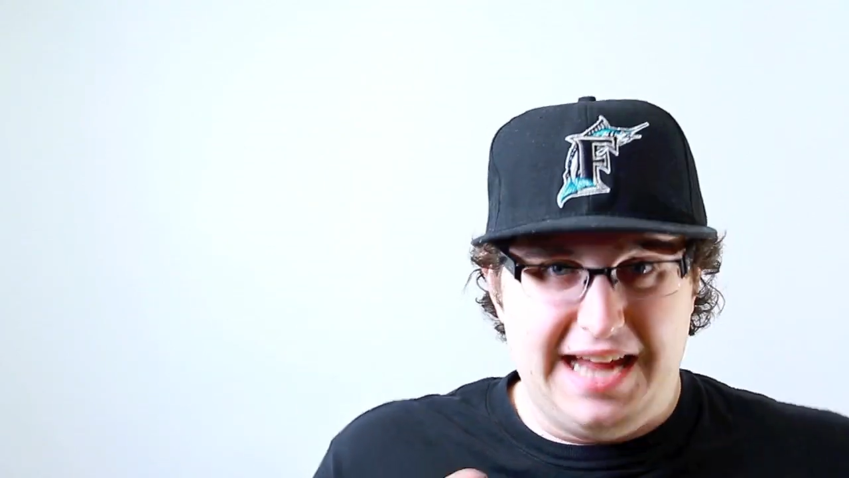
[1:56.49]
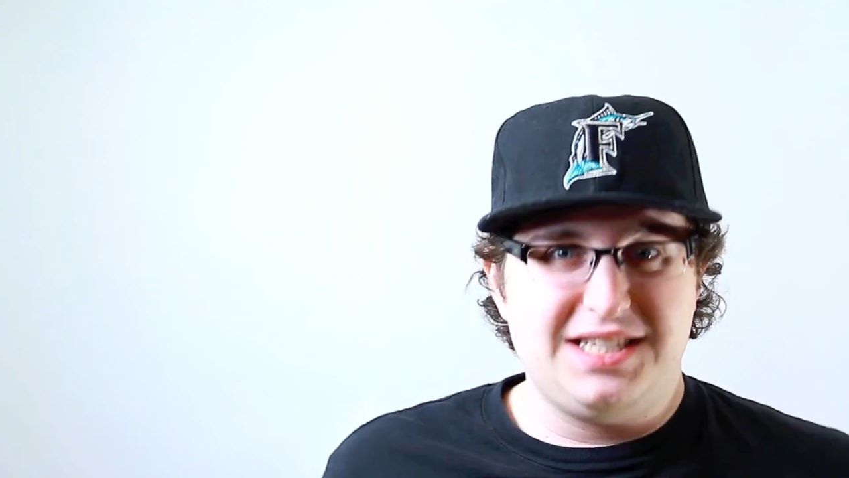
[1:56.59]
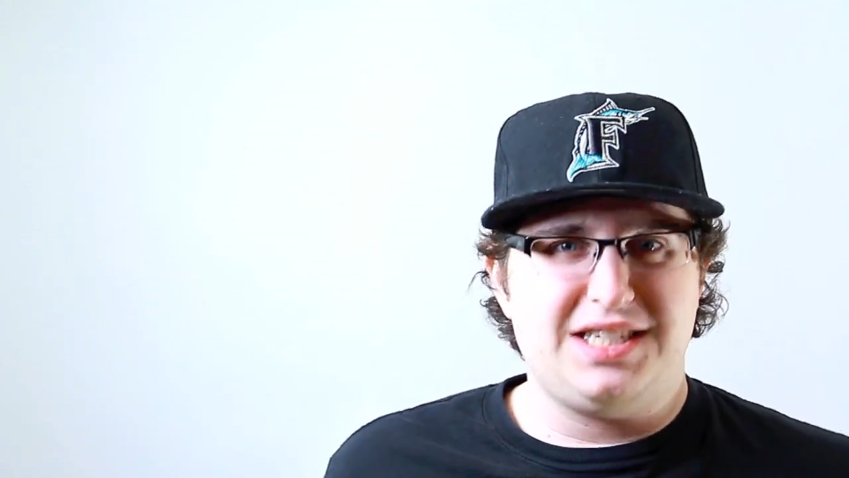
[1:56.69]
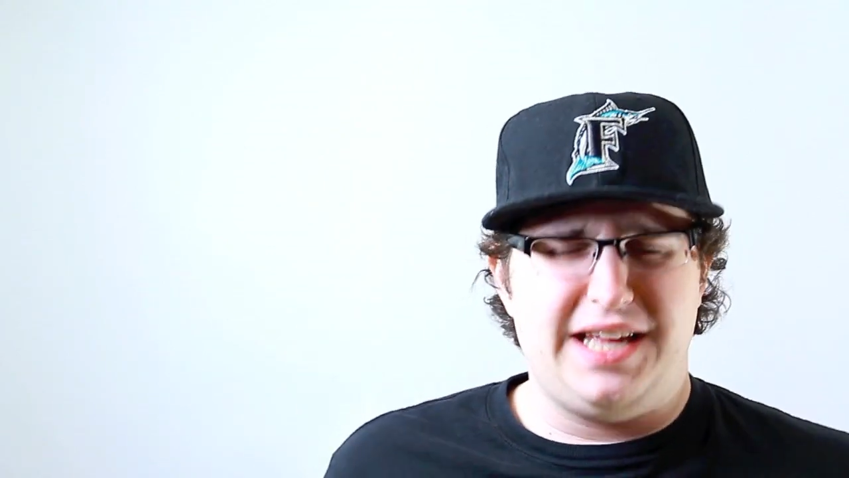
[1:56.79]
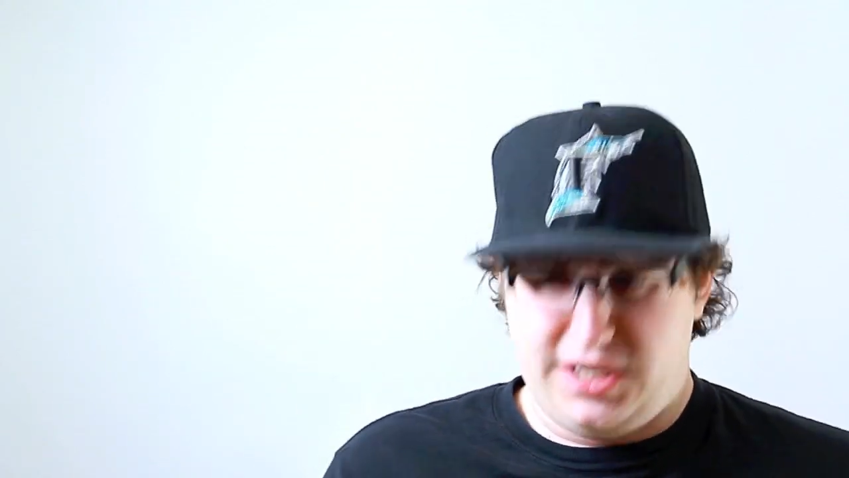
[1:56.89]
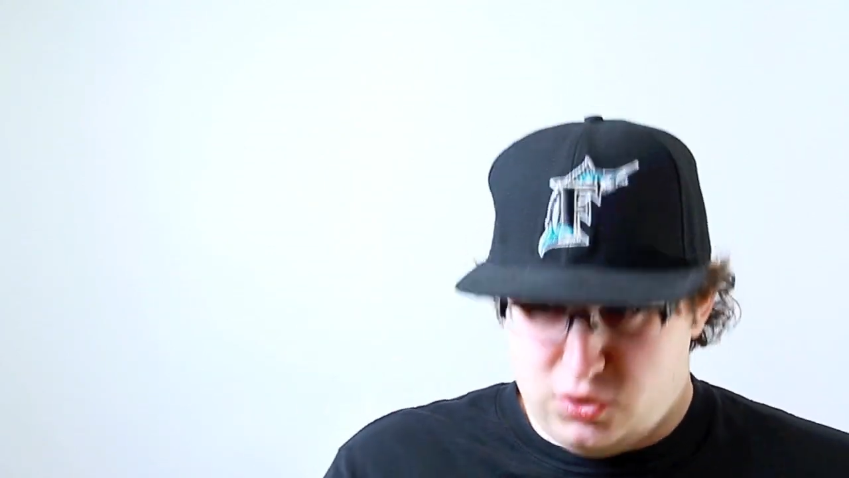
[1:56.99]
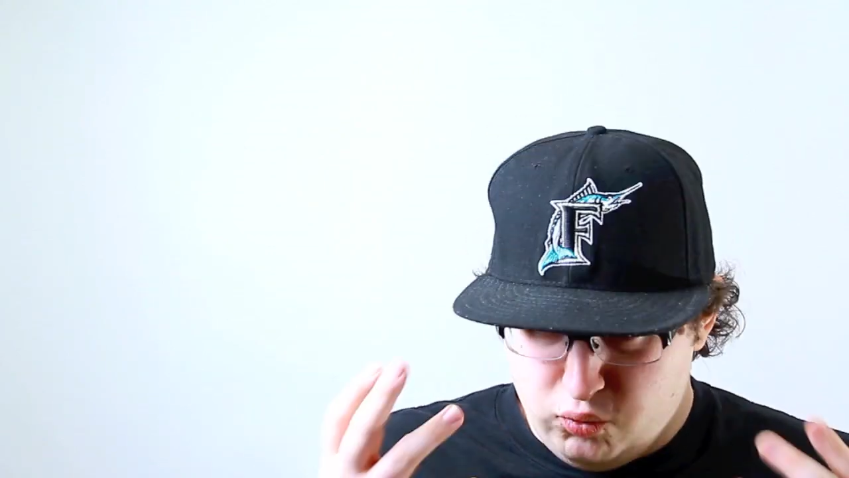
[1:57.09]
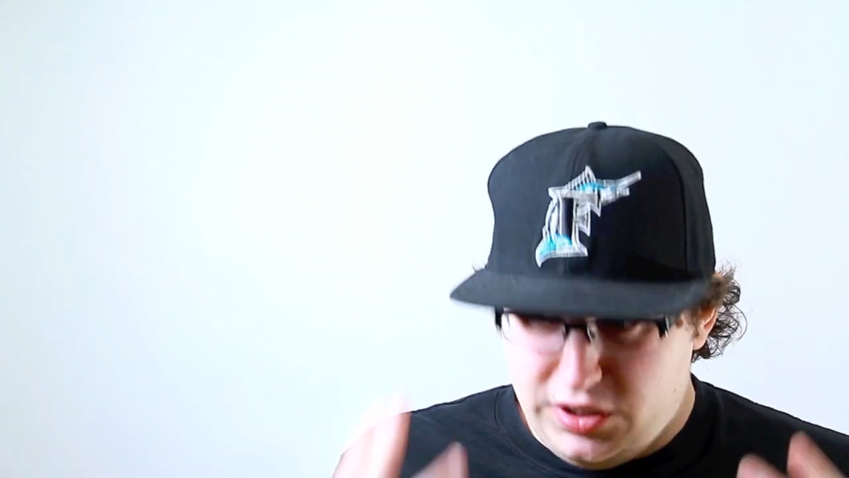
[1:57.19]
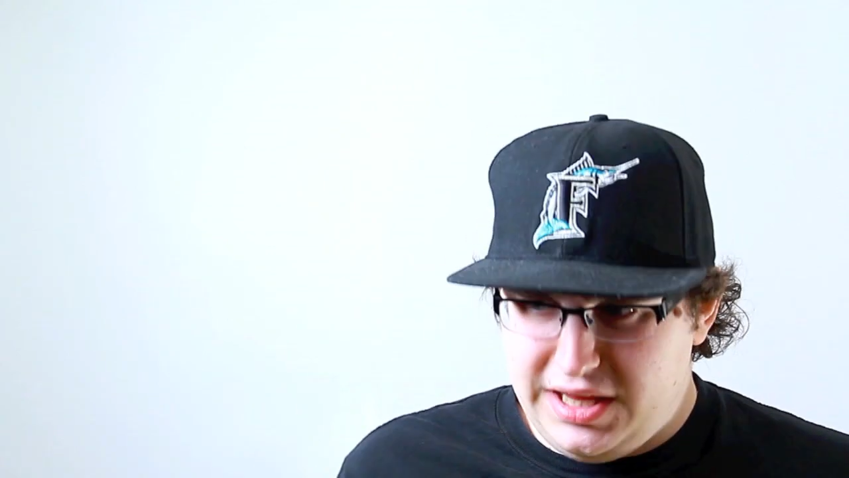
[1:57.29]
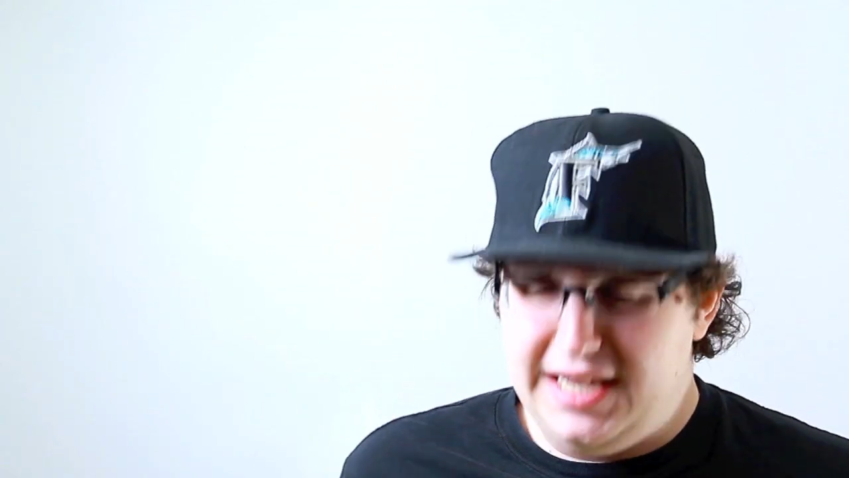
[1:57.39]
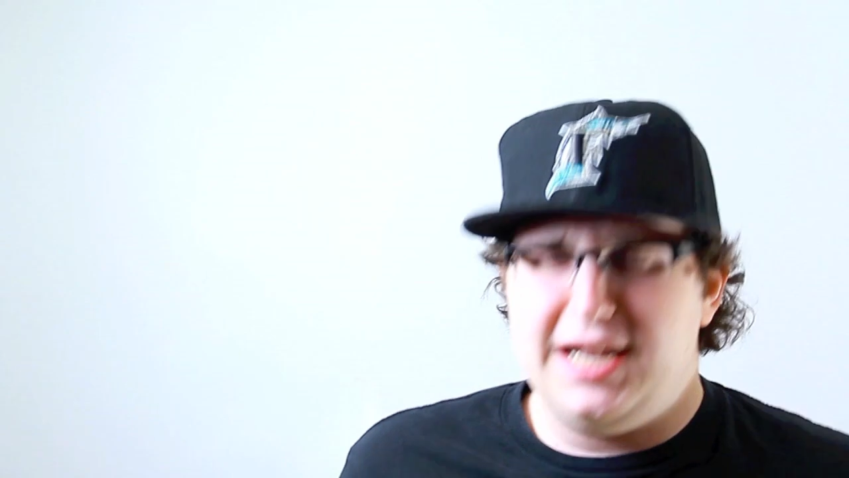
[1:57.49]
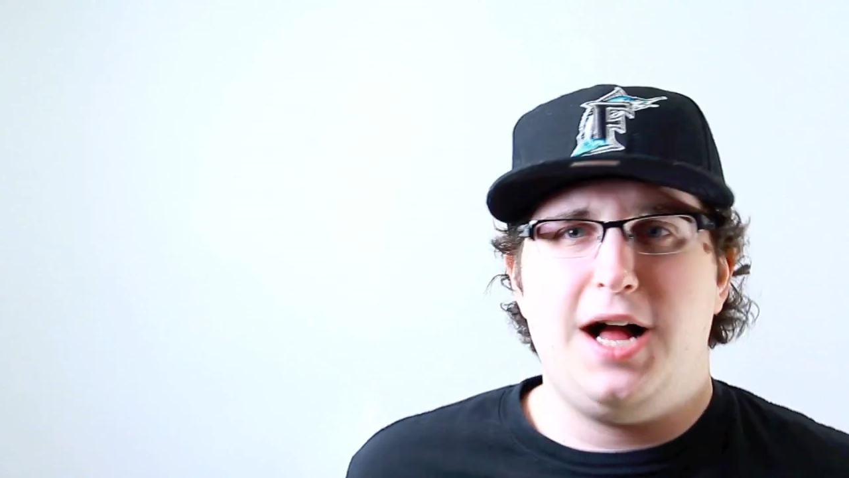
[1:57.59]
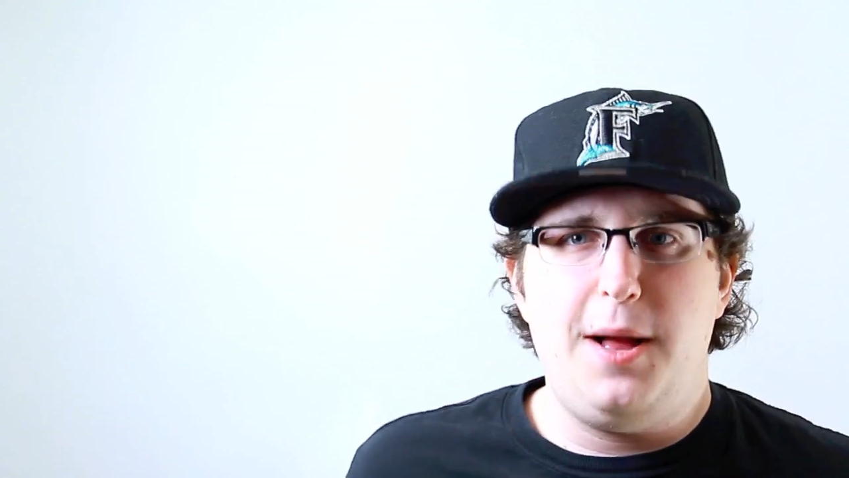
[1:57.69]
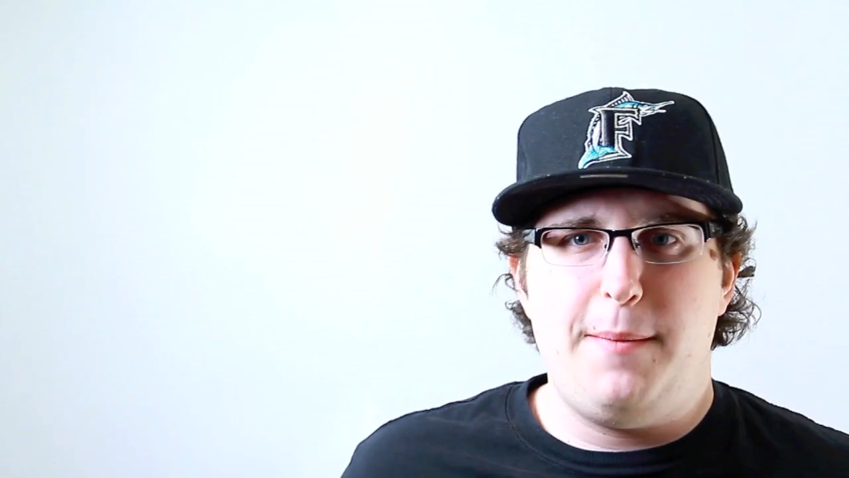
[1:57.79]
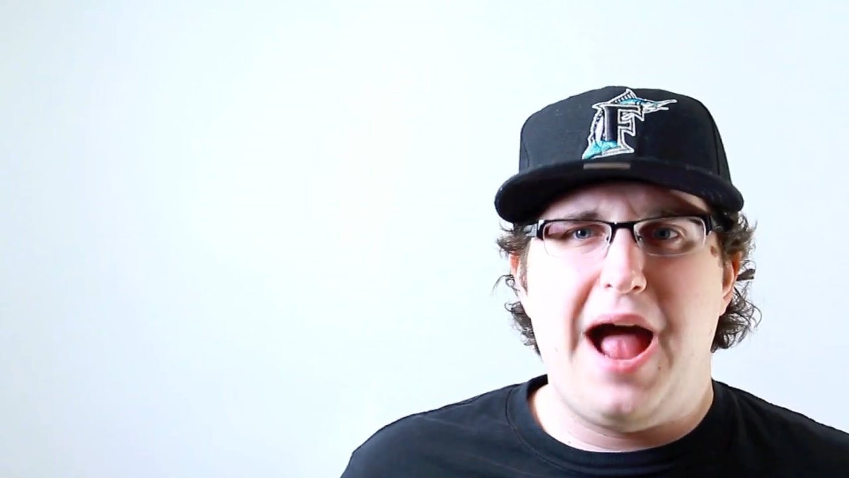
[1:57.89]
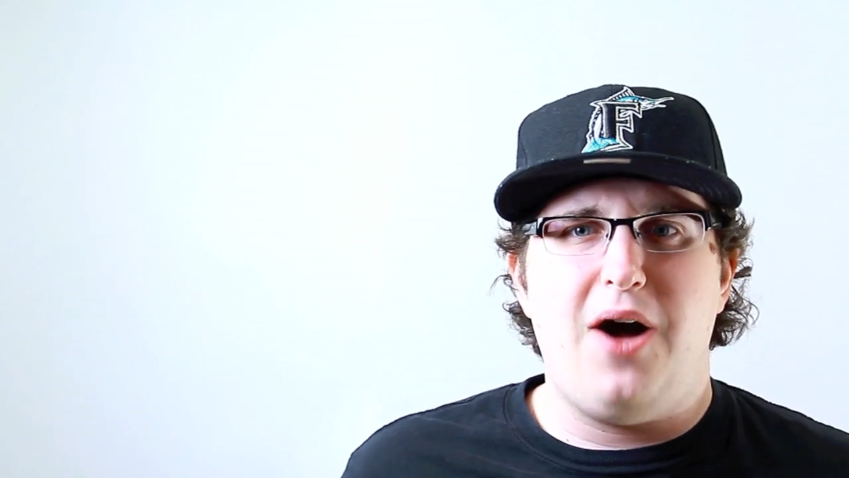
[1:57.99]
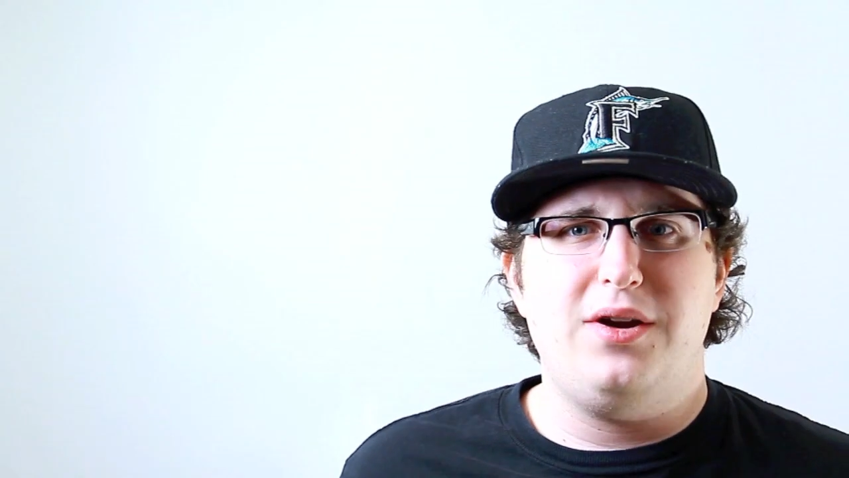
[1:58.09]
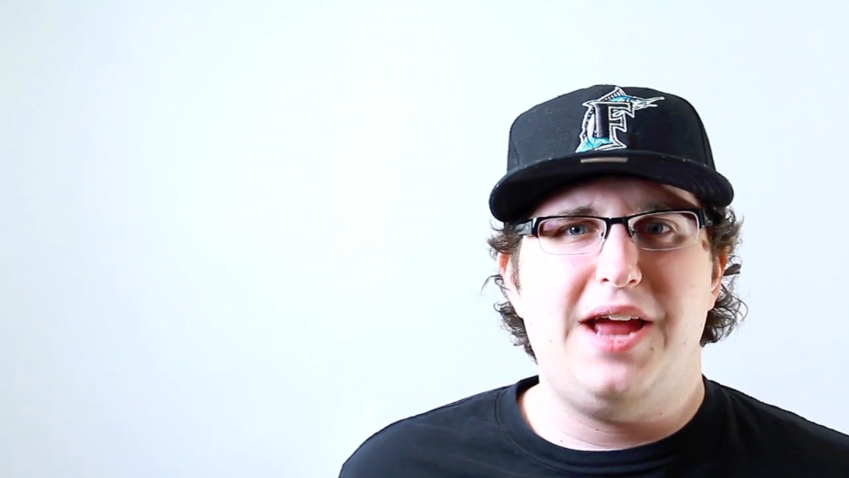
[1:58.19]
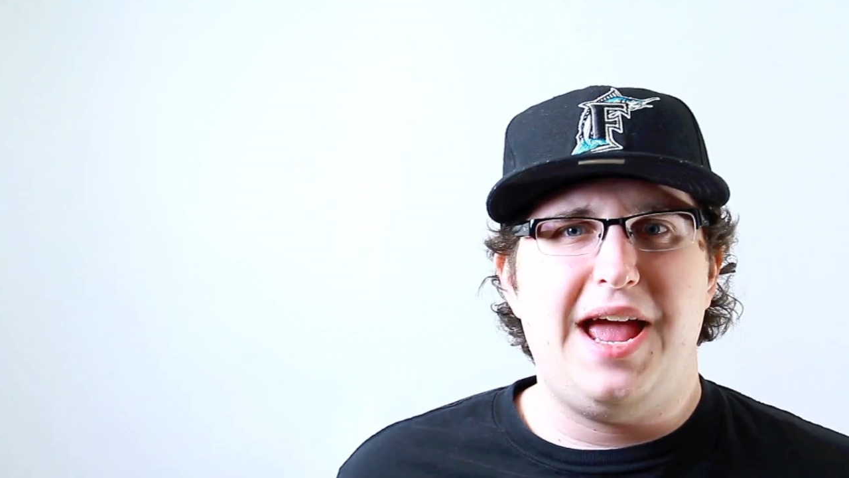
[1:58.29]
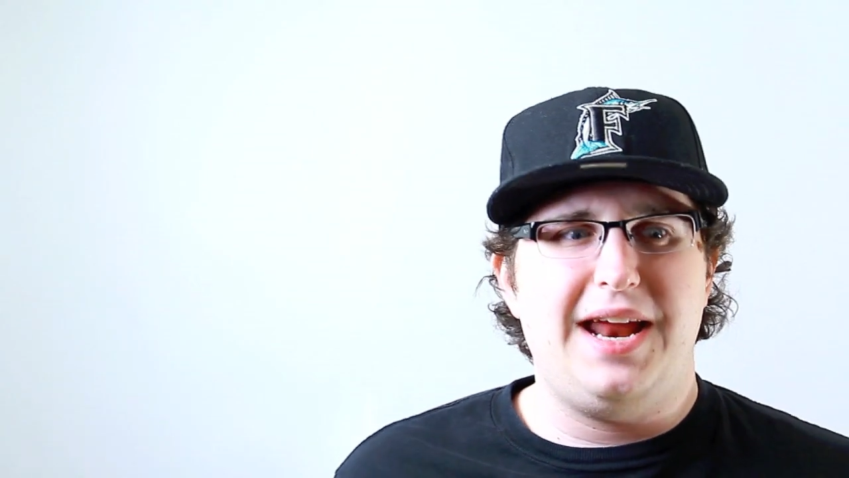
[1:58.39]
instincts really come
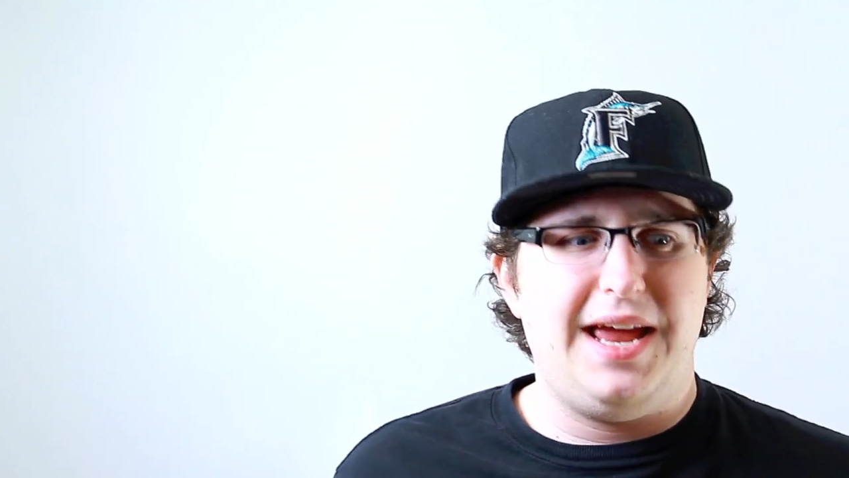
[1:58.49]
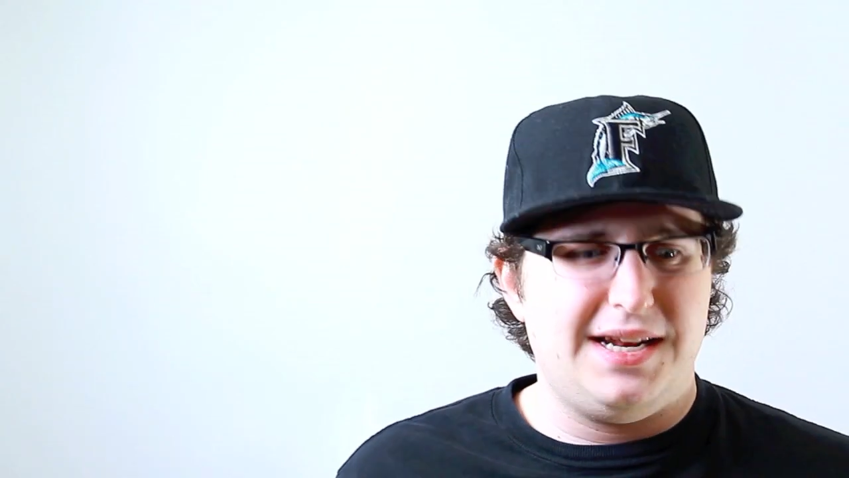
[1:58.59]
out at,